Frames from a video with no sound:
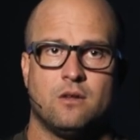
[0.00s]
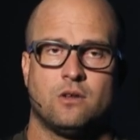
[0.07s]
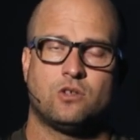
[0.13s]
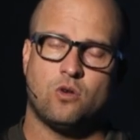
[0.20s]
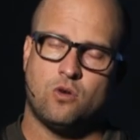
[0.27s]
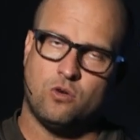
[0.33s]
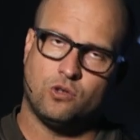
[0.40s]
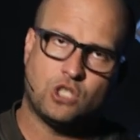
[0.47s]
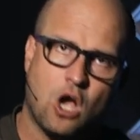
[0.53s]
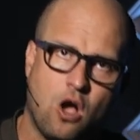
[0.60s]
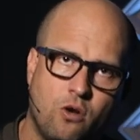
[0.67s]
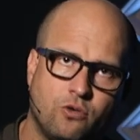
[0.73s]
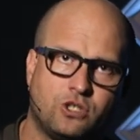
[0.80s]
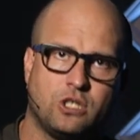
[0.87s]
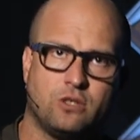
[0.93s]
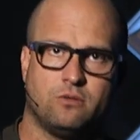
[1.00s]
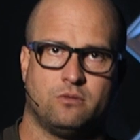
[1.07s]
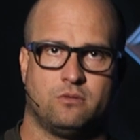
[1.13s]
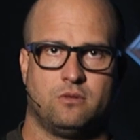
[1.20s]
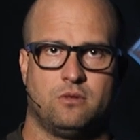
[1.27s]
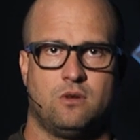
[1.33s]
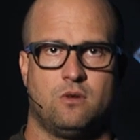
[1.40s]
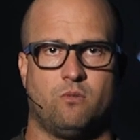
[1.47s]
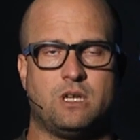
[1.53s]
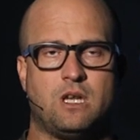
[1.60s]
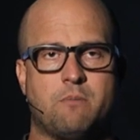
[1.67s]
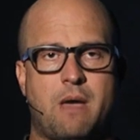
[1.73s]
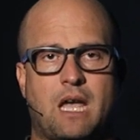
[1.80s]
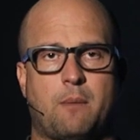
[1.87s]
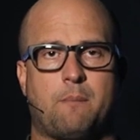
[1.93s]
So who told you when
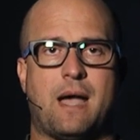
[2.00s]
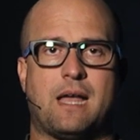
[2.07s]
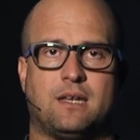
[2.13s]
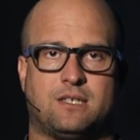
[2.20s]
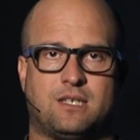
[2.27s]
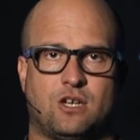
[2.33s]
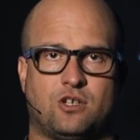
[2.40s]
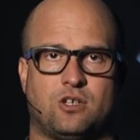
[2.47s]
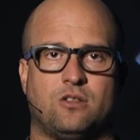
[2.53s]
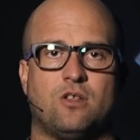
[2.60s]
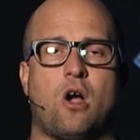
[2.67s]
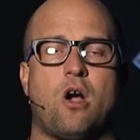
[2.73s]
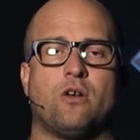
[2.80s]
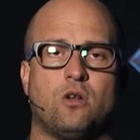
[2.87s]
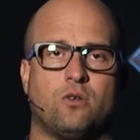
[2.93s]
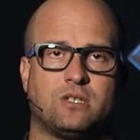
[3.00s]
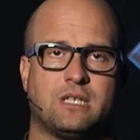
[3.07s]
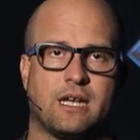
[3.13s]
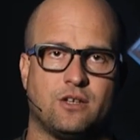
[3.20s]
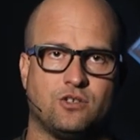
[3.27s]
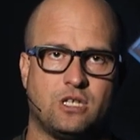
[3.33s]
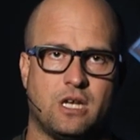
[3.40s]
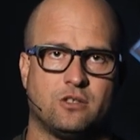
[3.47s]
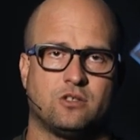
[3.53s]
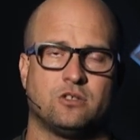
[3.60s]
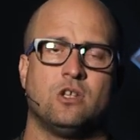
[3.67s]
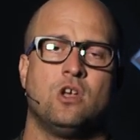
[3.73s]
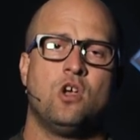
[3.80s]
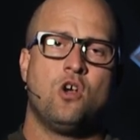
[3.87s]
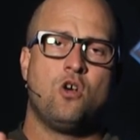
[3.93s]
you make a bad decision, there are no second chances?